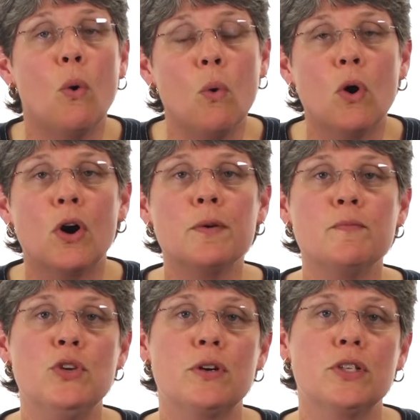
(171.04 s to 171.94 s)
Or
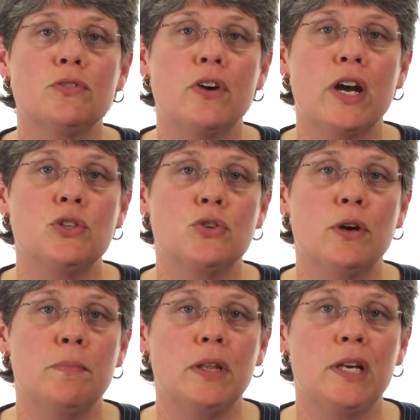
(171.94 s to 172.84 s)
you could define
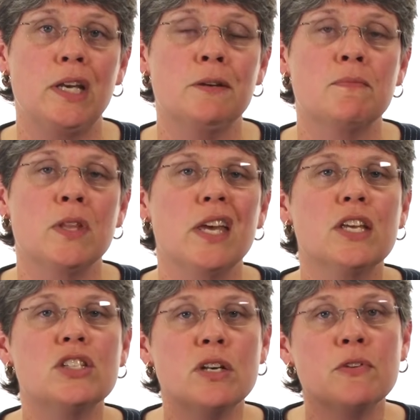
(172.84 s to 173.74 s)
durability
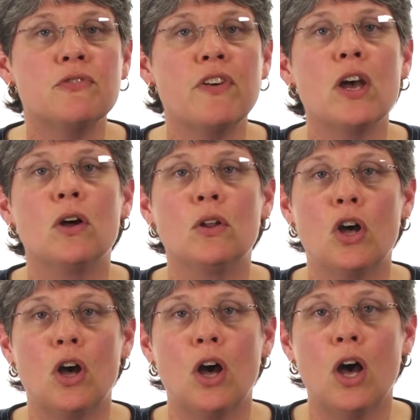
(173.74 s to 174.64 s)
as that it would fail
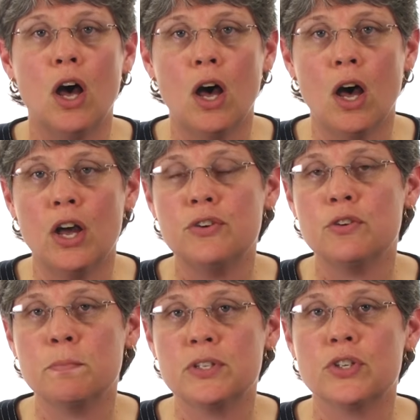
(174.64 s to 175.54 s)

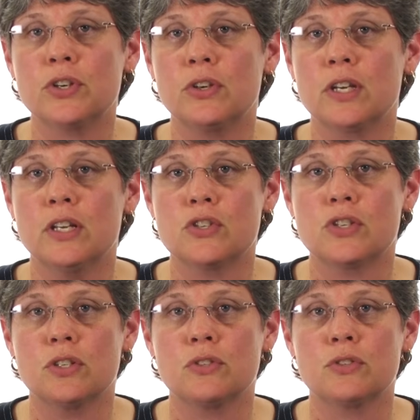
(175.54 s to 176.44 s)
under particular
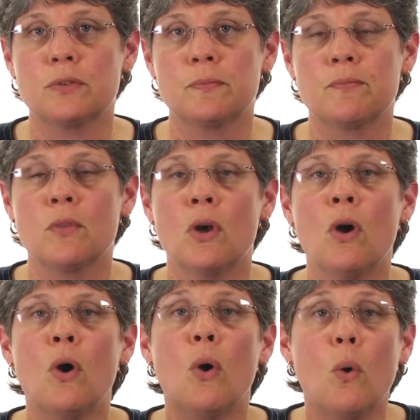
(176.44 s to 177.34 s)
conditions.
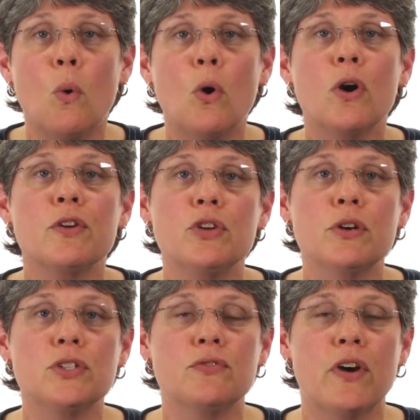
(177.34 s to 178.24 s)
Or you
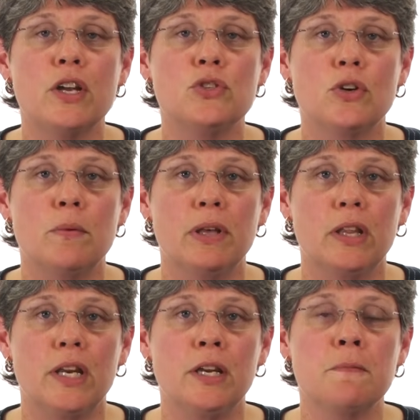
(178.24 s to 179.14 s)
could define
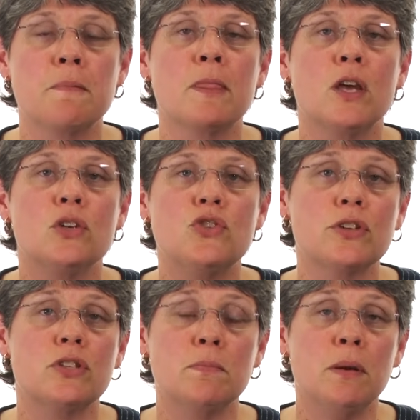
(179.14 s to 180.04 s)
durability just to